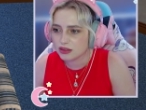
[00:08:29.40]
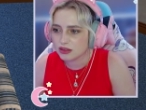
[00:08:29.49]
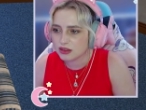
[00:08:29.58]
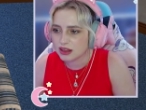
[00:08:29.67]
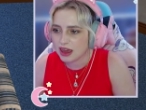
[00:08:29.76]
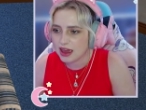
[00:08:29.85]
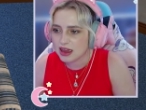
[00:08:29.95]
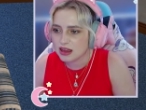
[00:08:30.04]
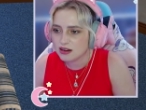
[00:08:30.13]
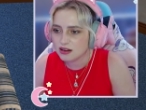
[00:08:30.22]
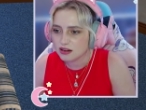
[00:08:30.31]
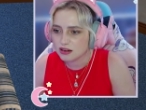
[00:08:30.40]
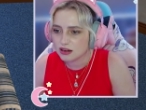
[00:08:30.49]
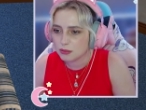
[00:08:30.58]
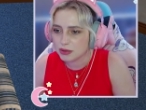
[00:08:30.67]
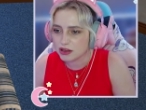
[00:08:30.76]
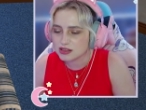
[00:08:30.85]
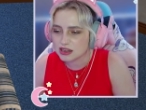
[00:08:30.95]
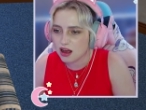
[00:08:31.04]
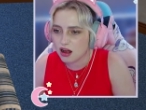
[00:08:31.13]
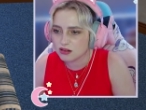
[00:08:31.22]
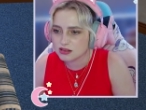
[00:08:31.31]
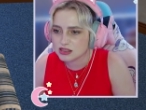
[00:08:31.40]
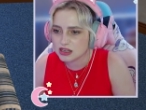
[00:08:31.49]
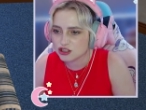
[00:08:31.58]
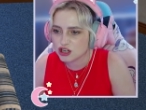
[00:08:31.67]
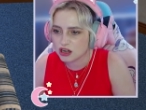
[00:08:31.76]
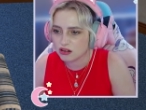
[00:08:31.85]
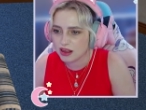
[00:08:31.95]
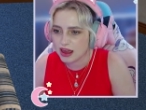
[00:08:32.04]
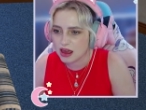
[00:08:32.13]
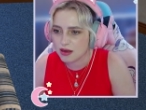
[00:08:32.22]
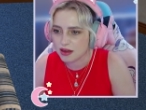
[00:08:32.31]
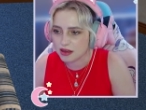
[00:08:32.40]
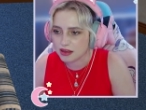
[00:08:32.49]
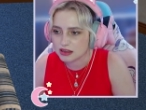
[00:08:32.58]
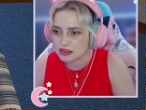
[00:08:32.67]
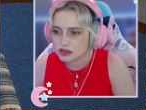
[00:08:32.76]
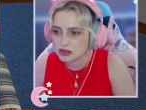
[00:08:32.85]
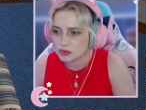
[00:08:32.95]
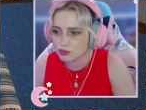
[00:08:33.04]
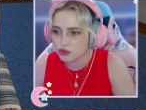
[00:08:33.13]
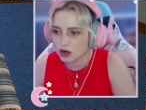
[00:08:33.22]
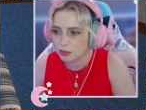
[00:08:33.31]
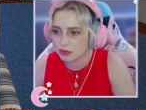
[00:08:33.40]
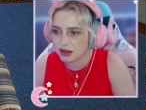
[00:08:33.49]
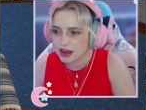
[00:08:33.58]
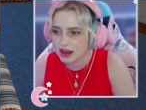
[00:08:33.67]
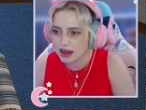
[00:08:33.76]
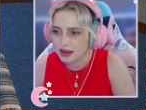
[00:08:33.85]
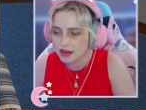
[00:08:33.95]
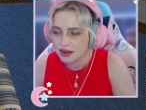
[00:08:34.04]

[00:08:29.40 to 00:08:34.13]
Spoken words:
they get in, because I can't see the channel here. It's probably